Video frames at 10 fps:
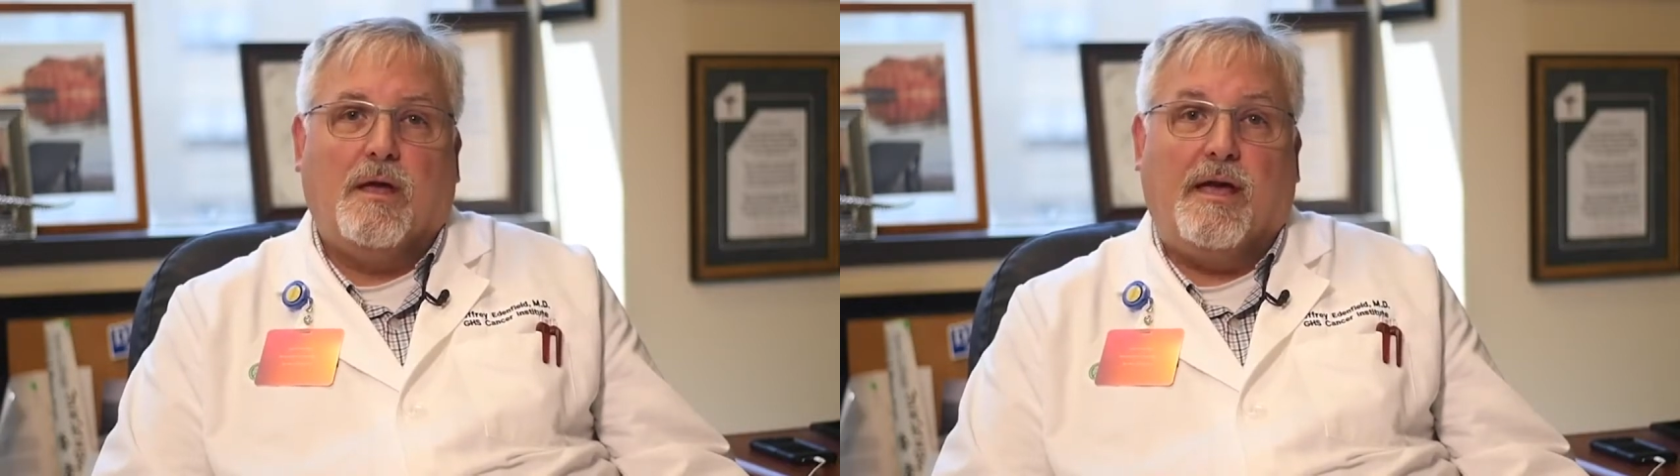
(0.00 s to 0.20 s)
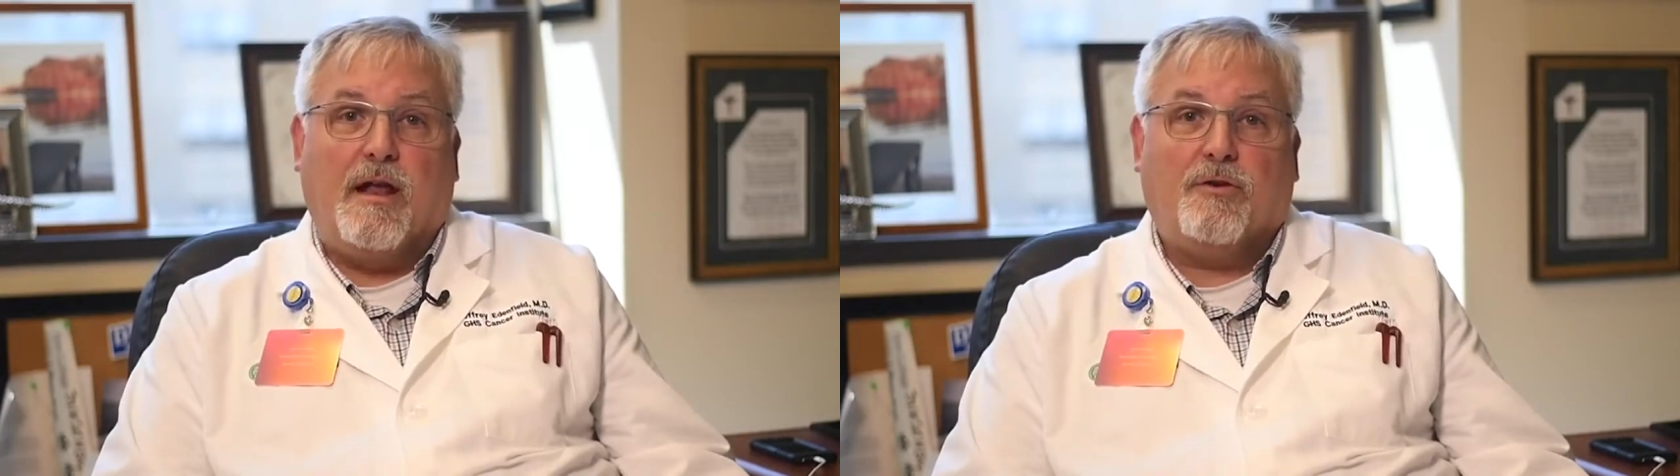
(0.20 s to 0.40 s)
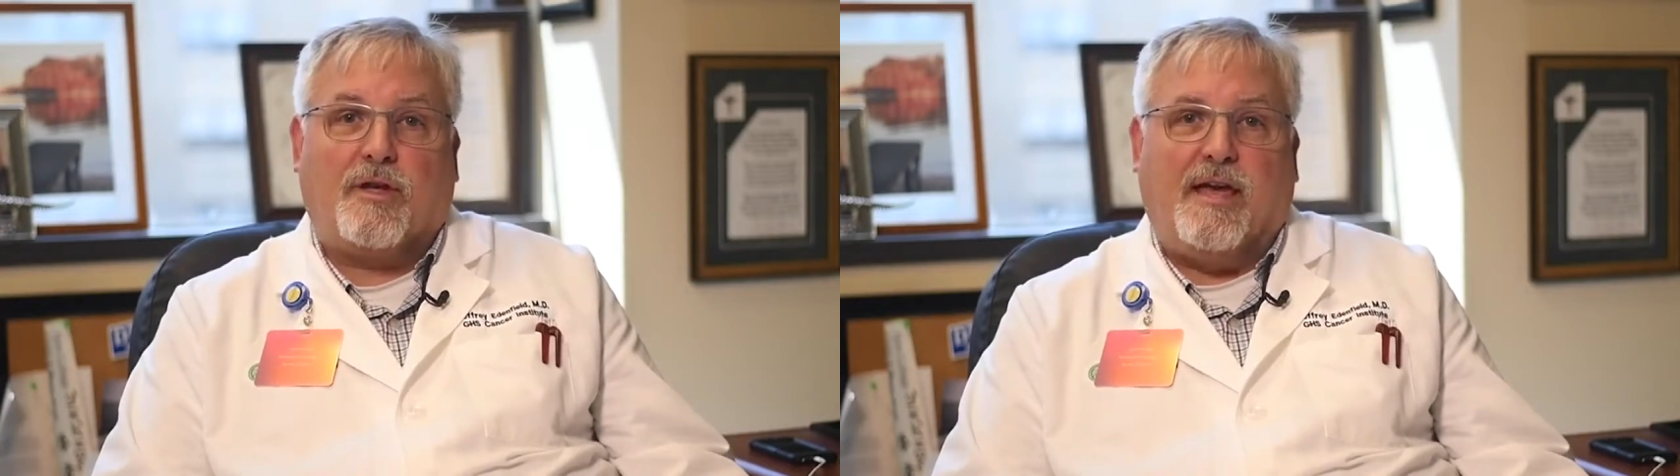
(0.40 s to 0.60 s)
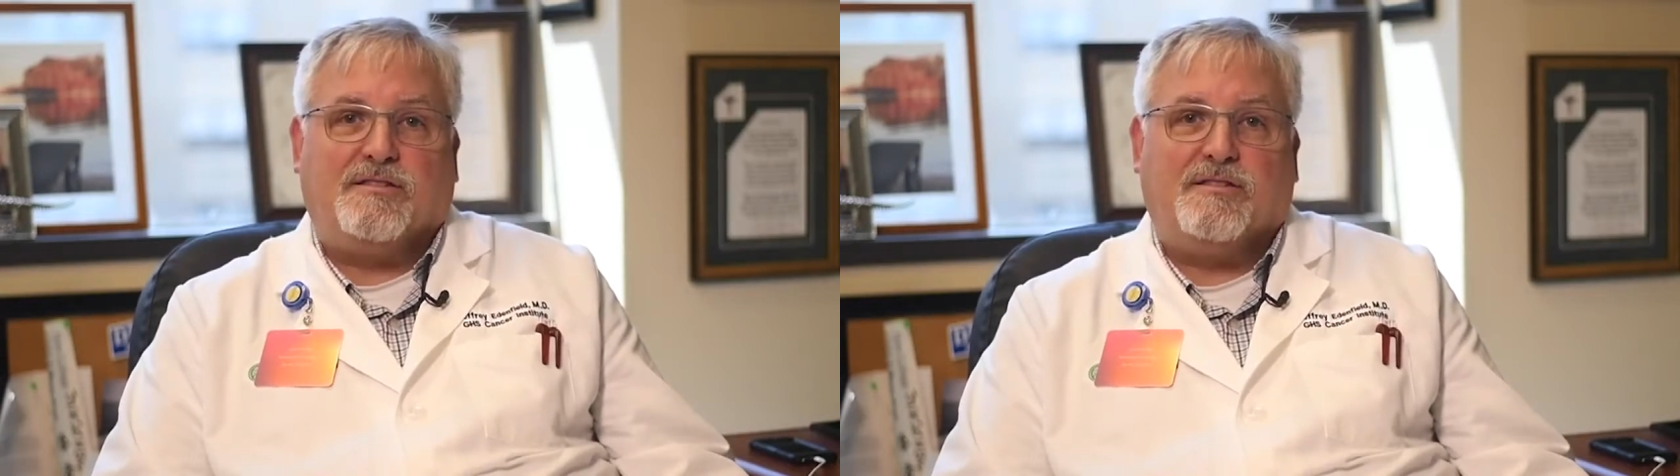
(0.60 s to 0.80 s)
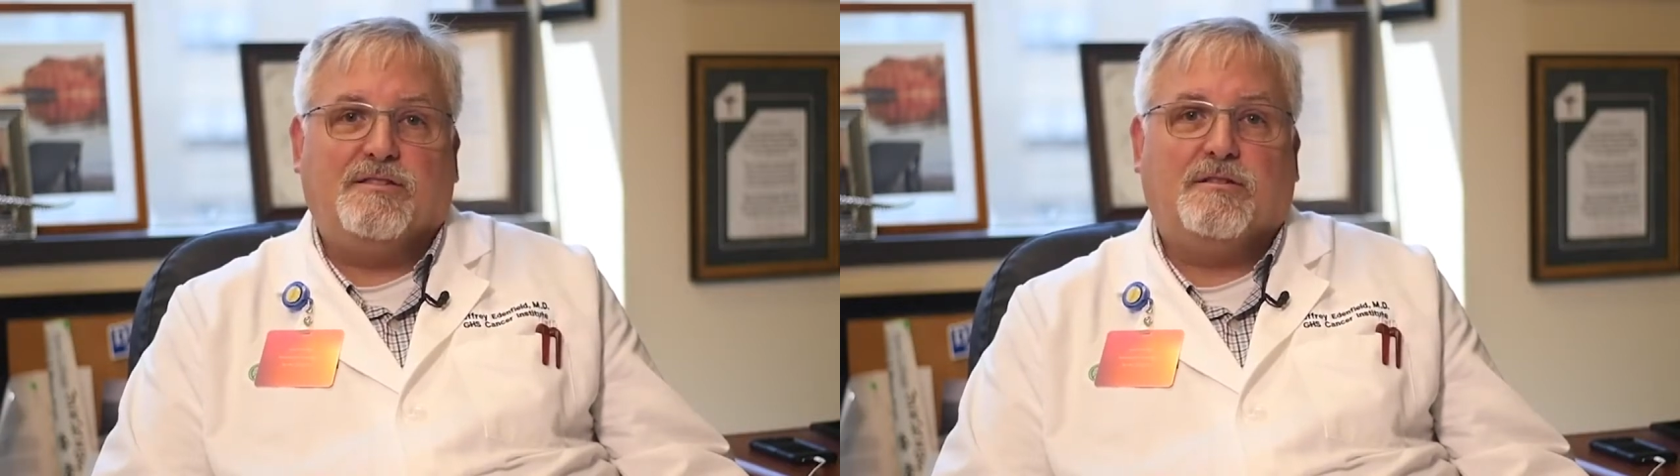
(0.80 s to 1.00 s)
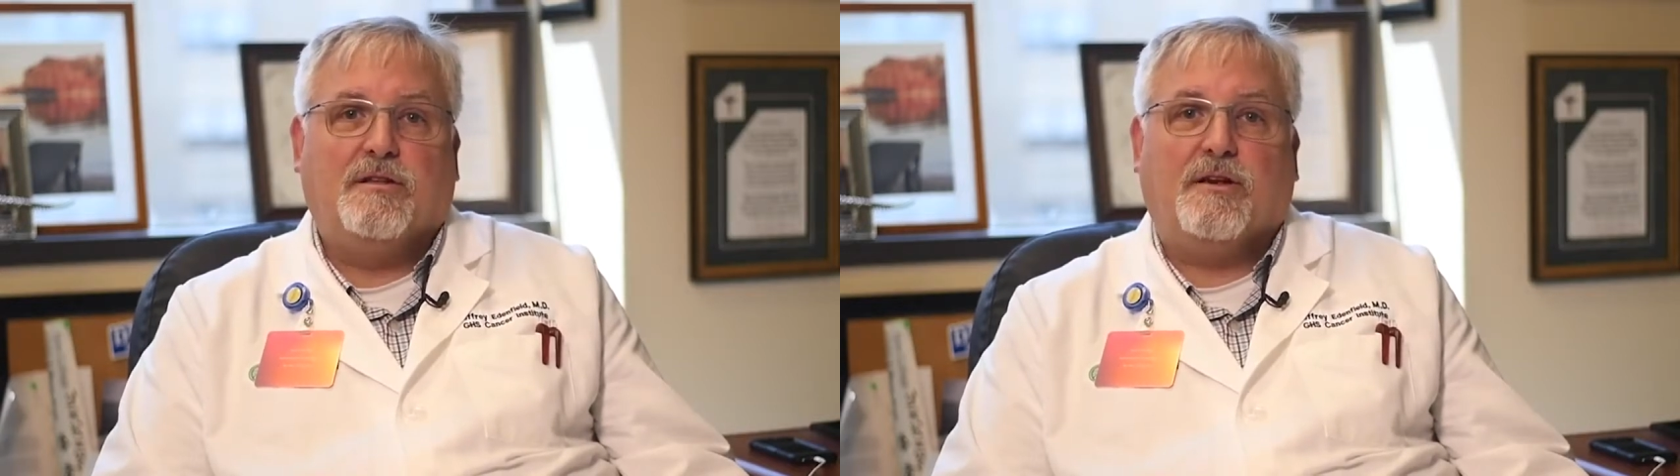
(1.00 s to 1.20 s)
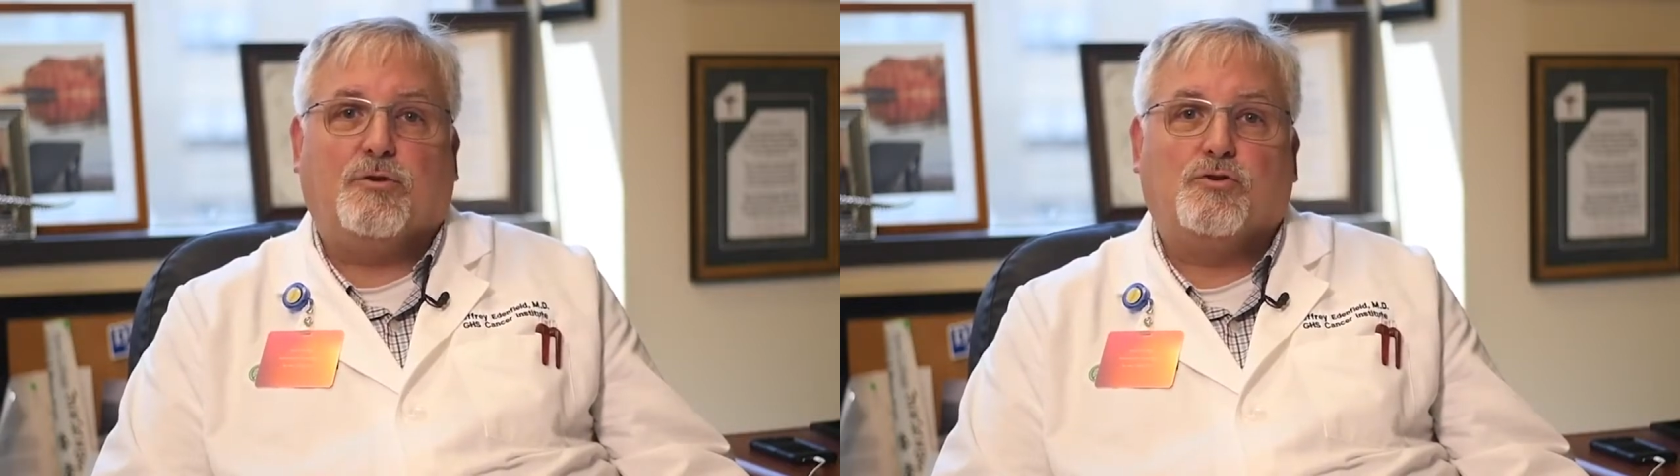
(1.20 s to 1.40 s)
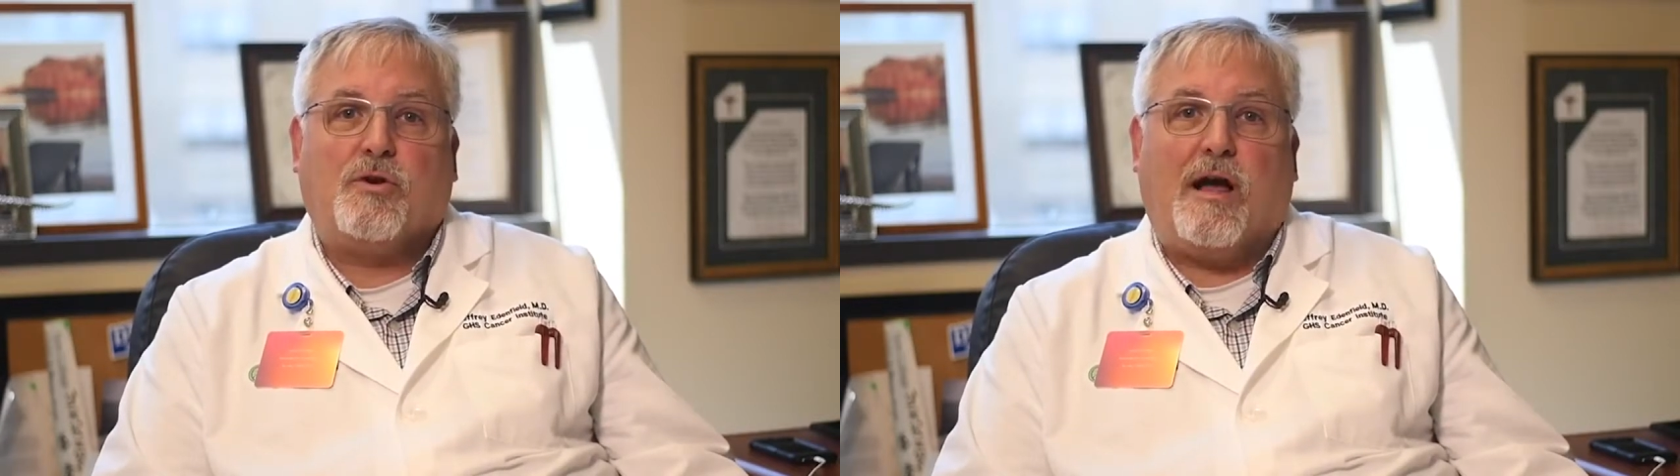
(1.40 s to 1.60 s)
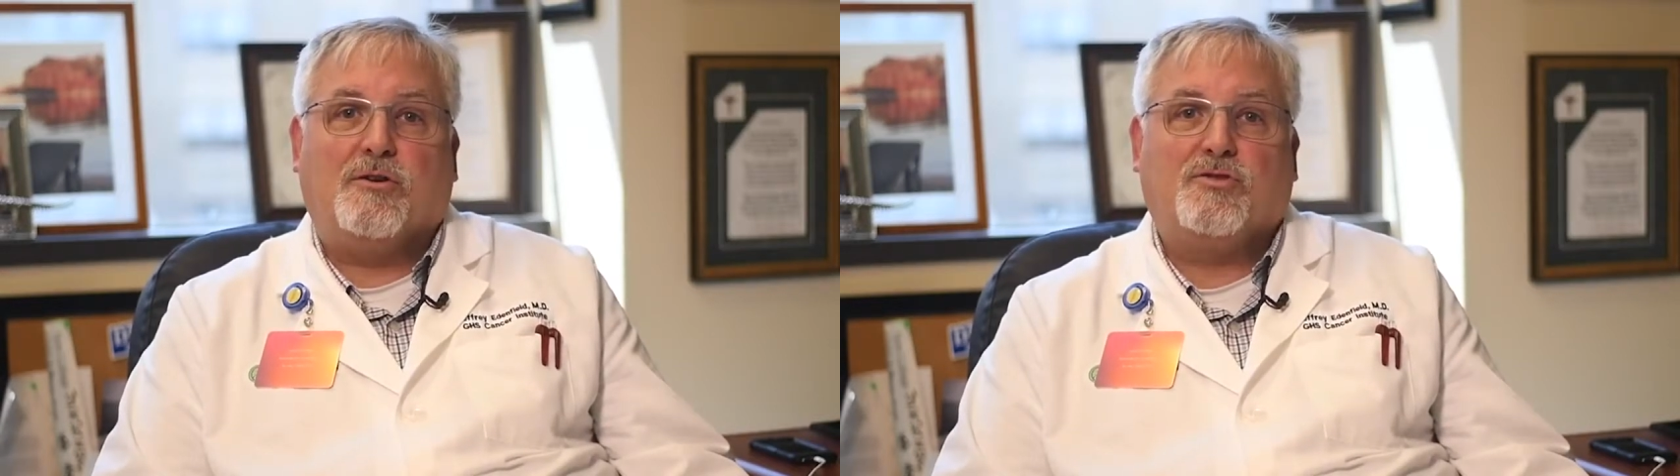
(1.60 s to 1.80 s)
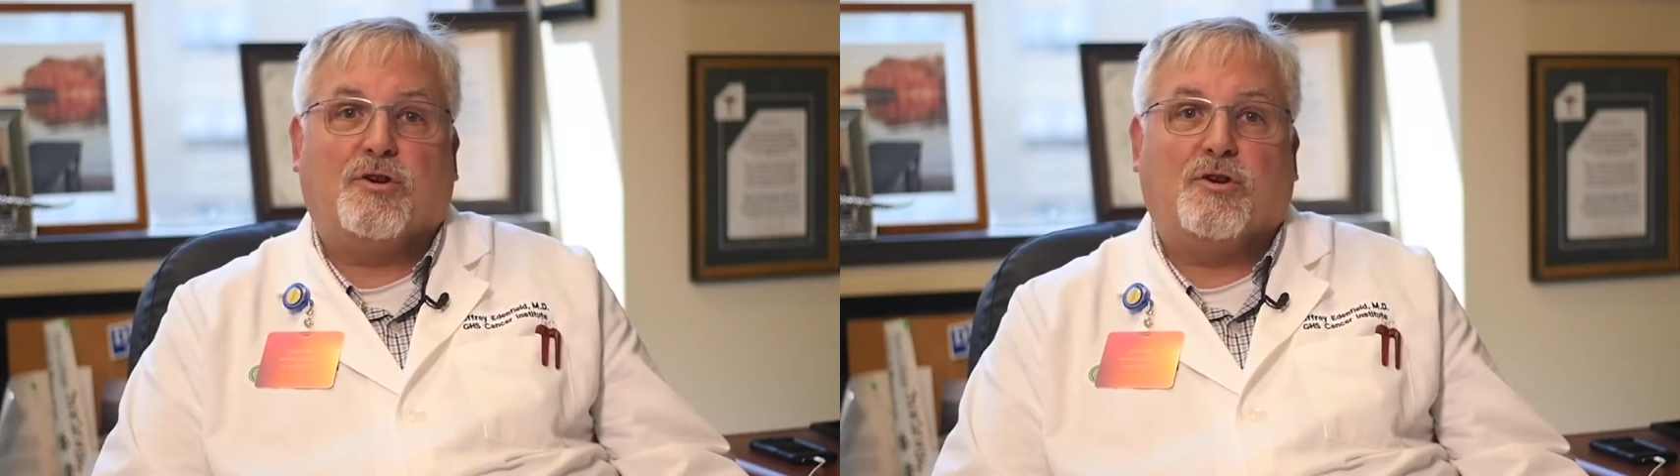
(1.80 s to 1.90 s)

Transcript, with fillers: In other cases, clinical trials